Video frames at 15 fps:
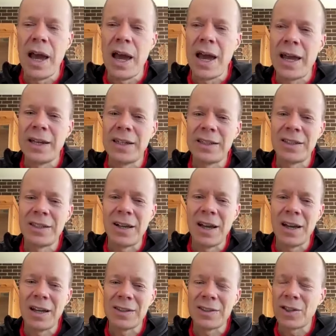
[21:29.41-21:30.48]
And it's
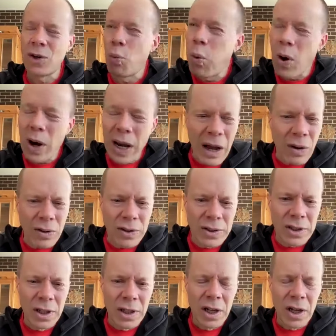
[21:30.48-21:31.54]
like, so what
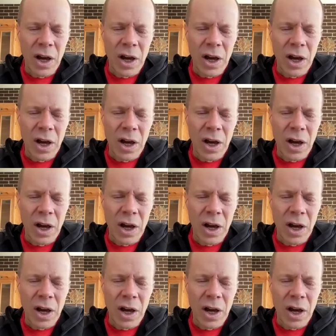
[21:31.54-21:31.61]
else